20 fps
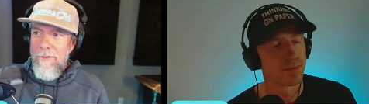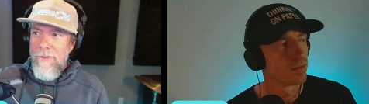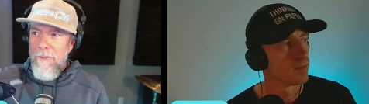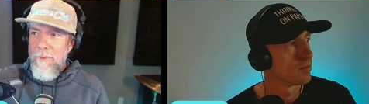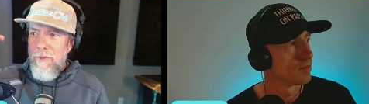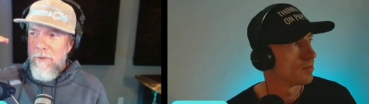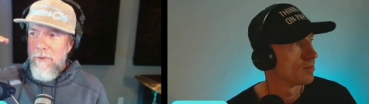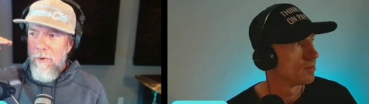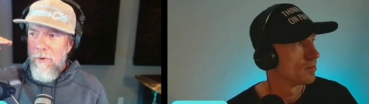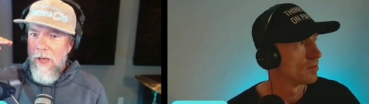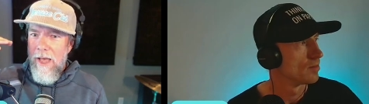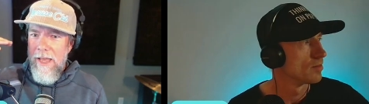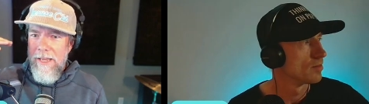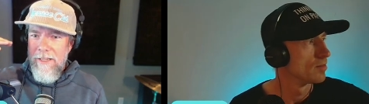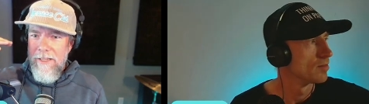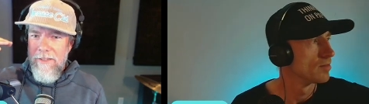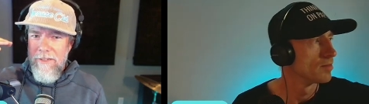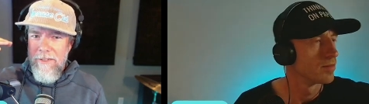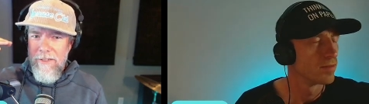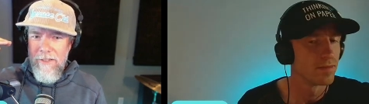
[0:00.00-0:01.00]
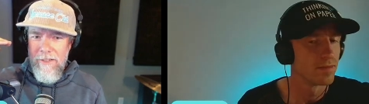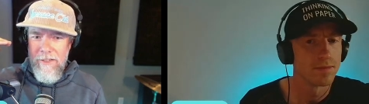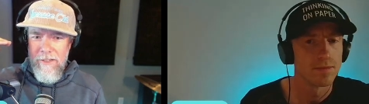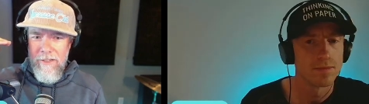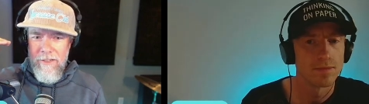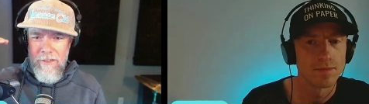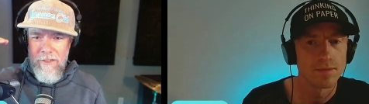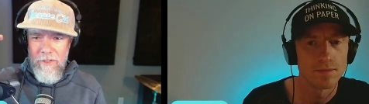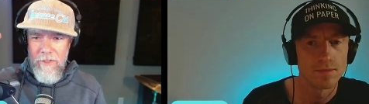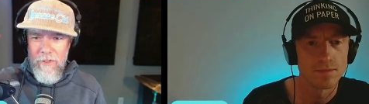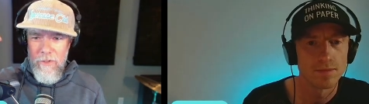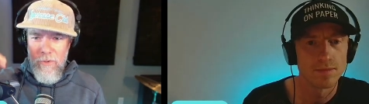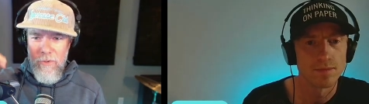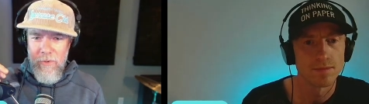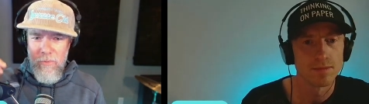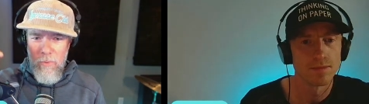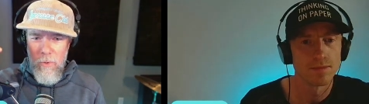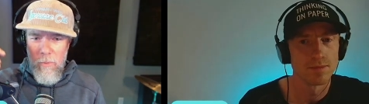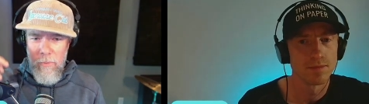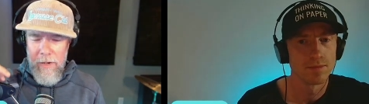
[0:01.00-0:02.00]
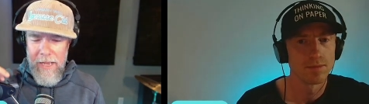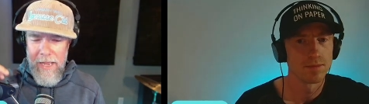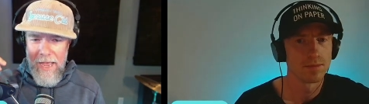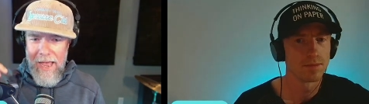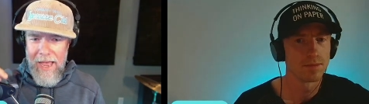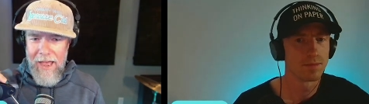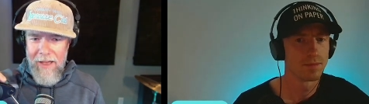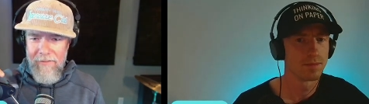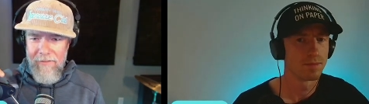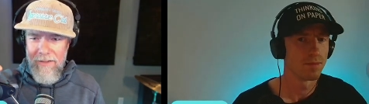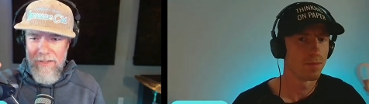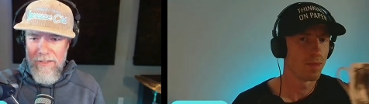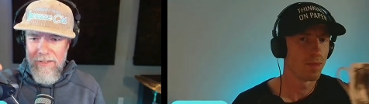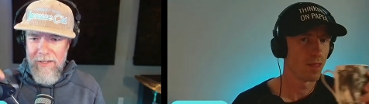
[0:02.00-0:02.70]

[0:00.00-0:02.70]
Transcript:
Speaker 1: trying to use what we have as